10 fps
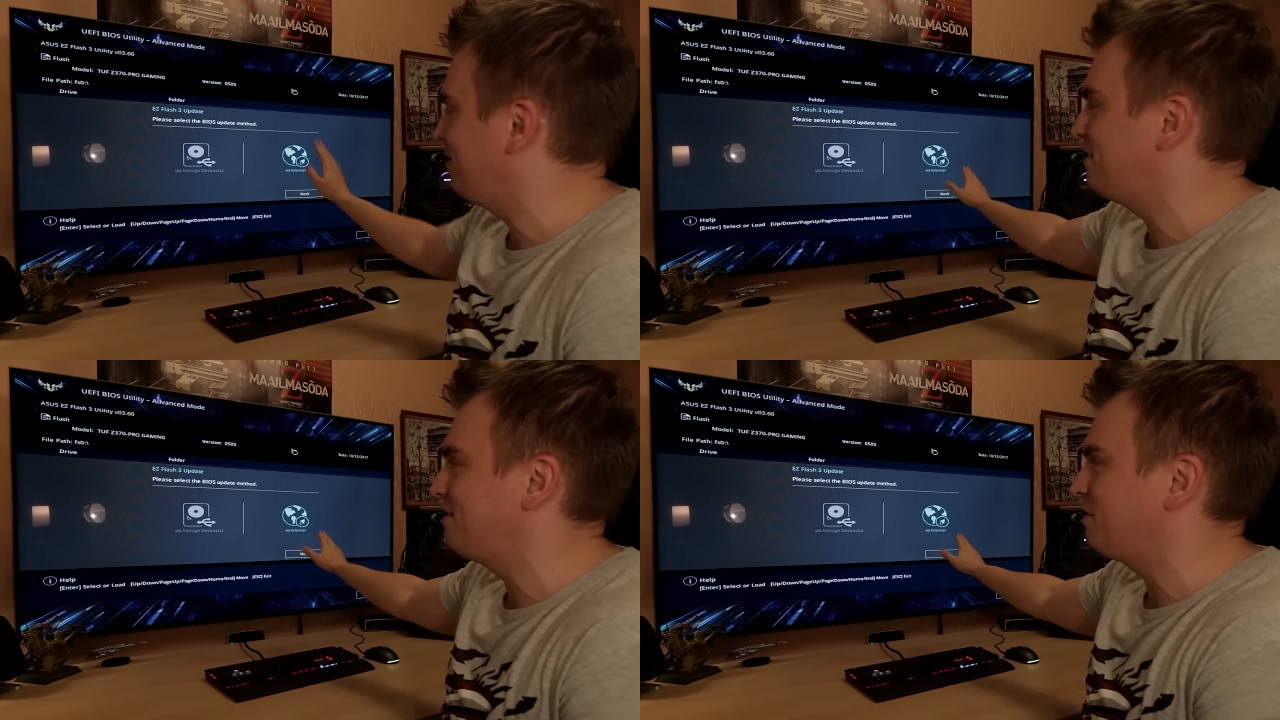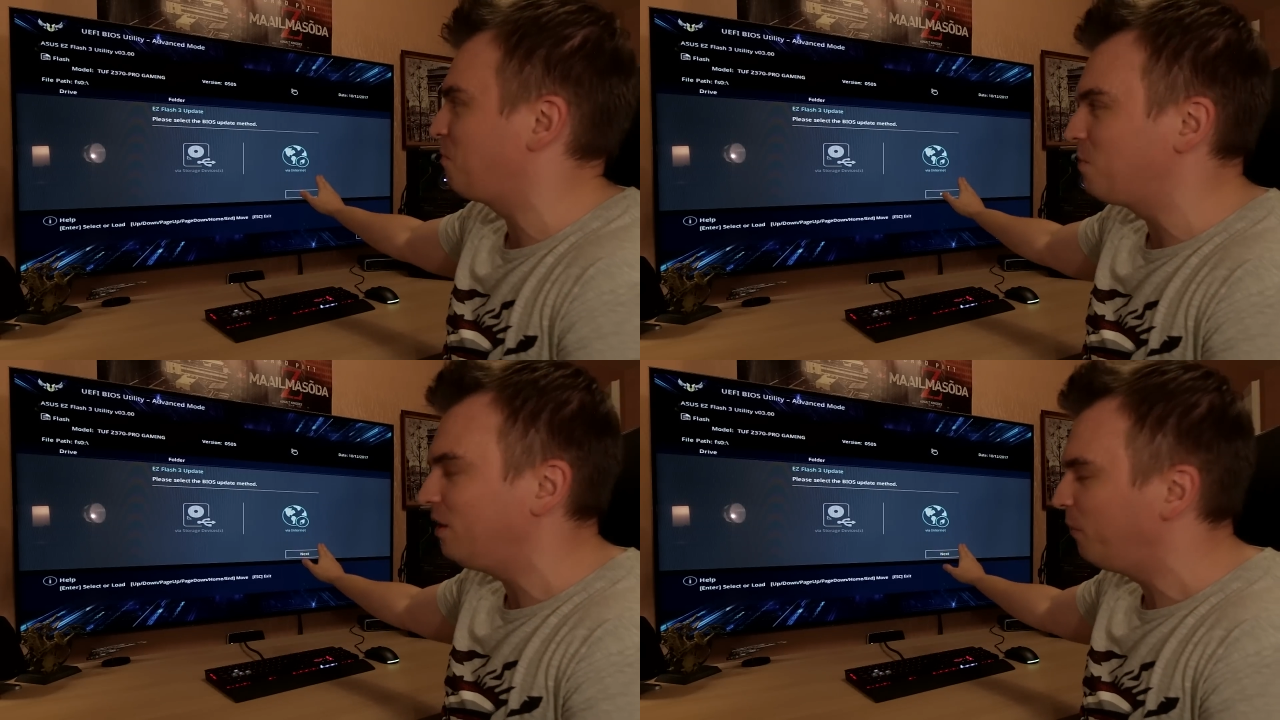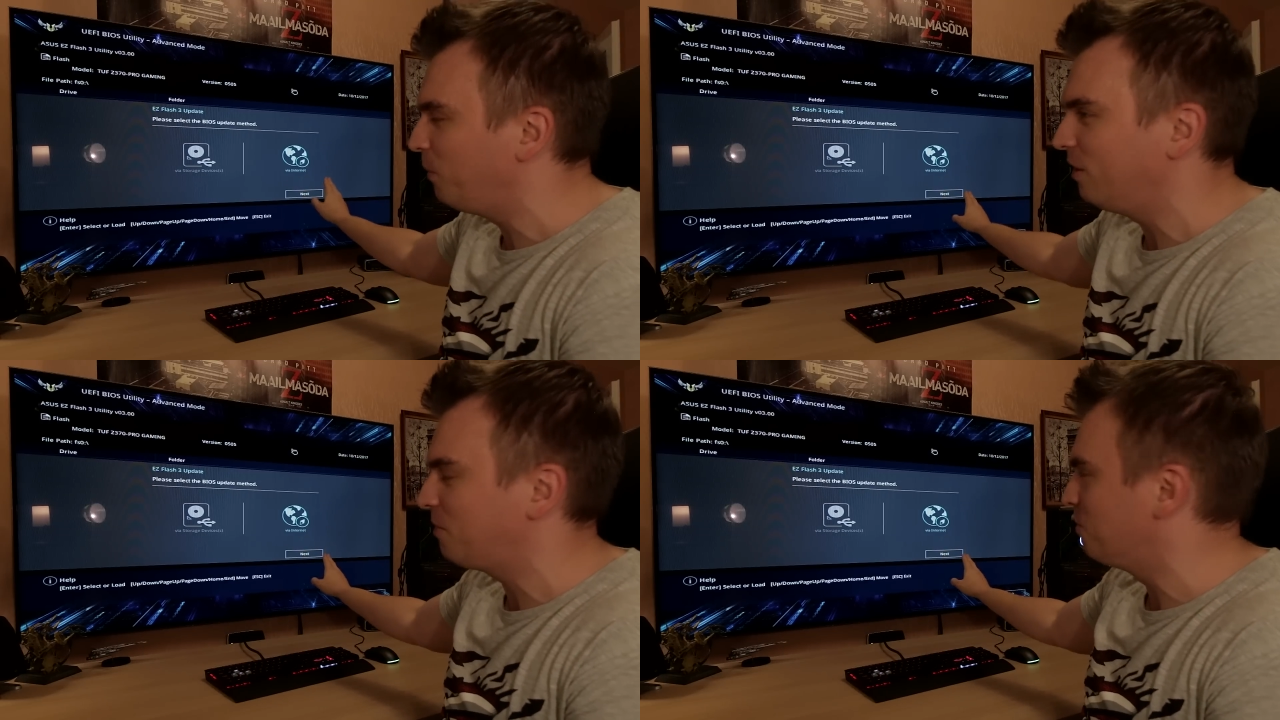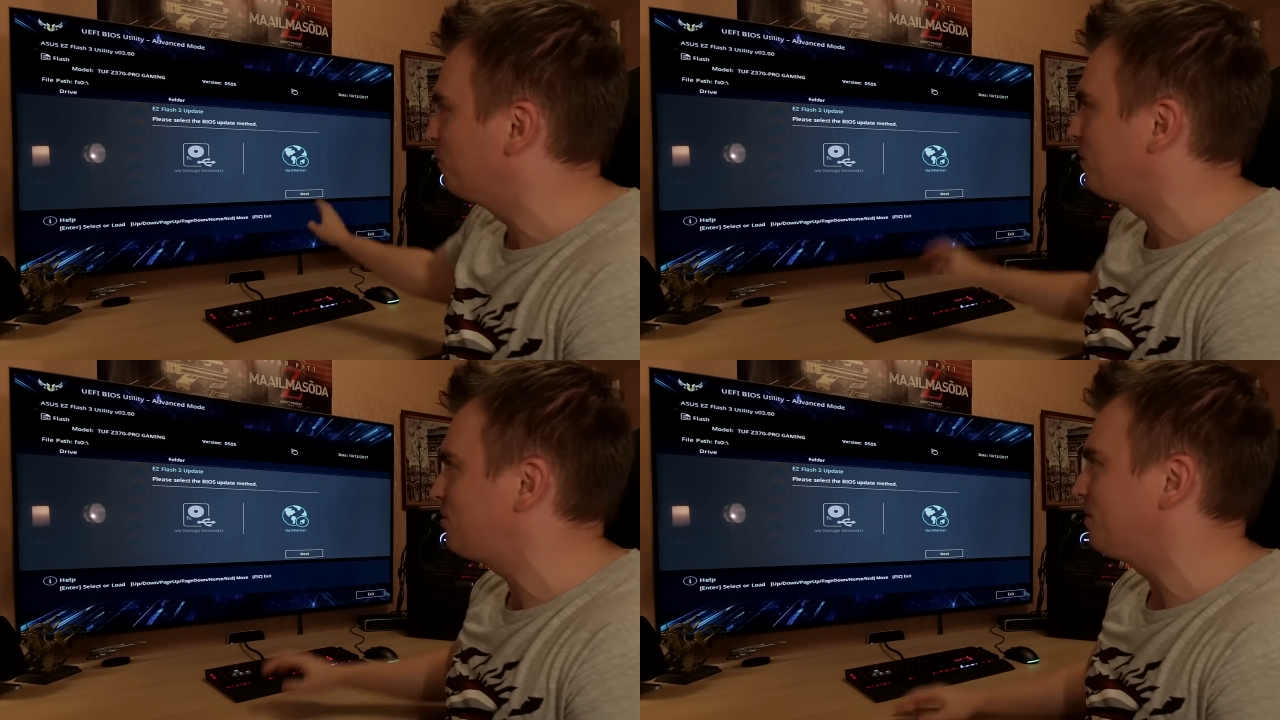This is a really cool
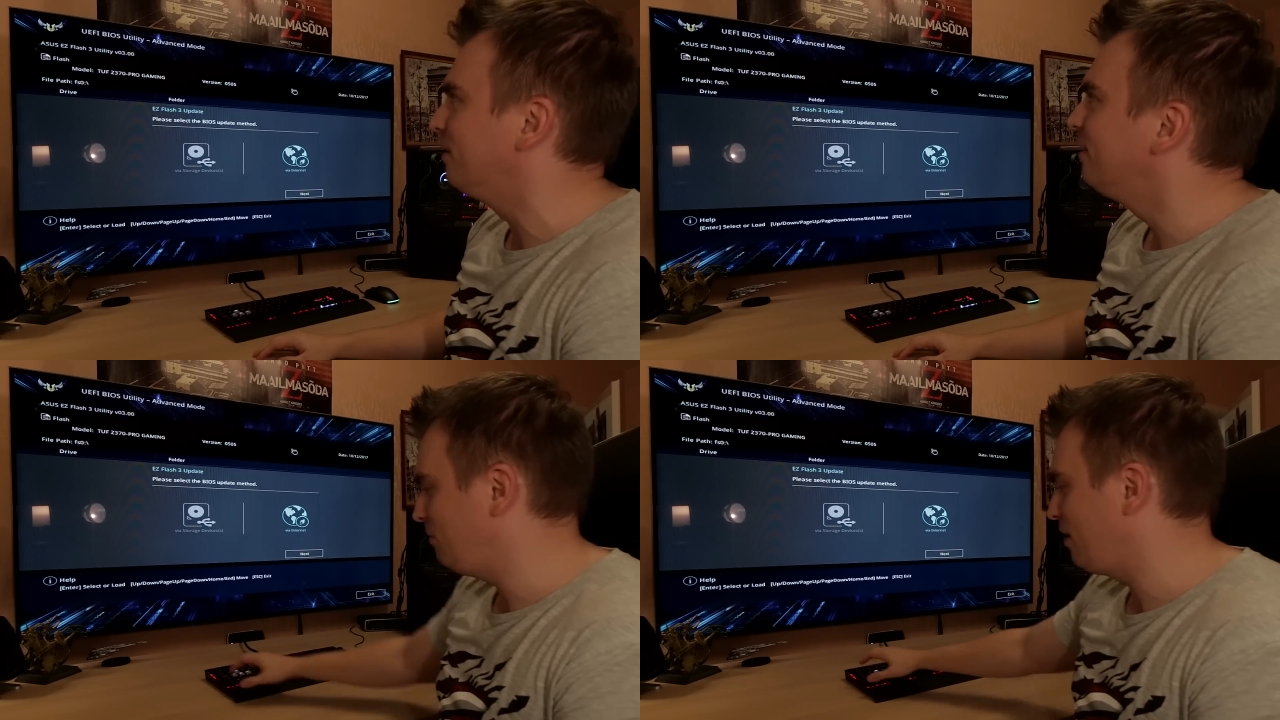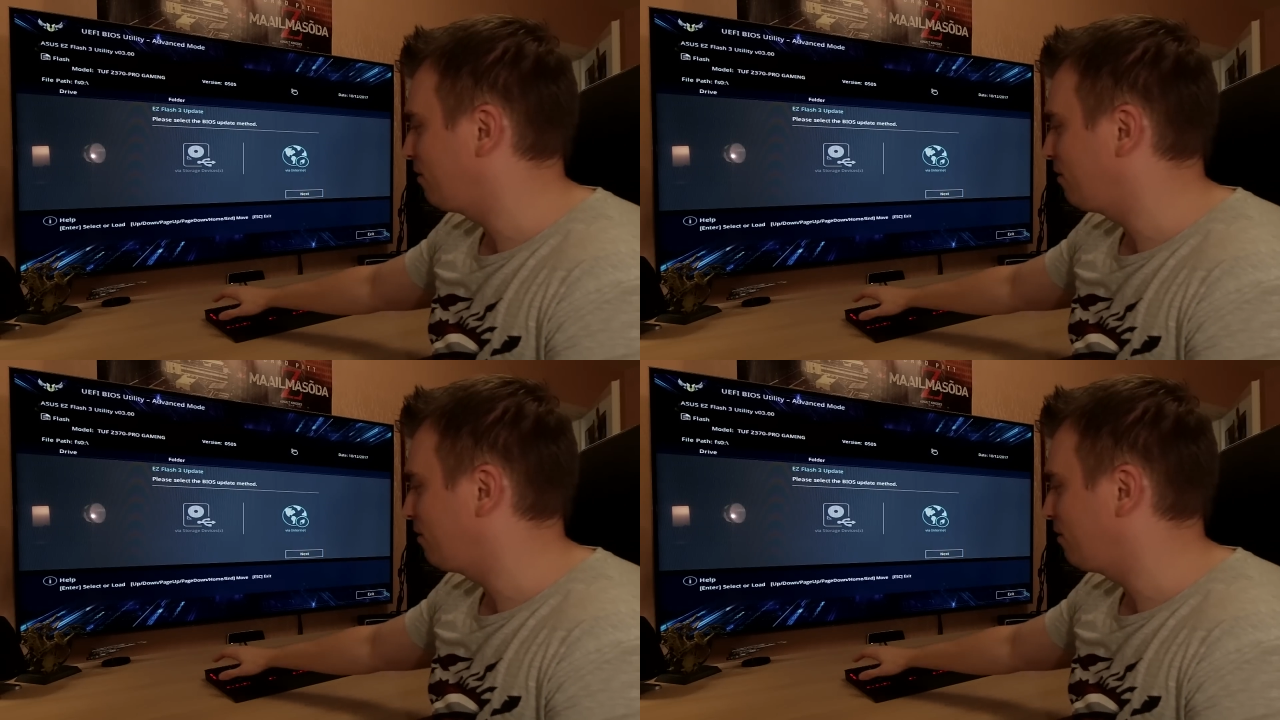feature. Yeah,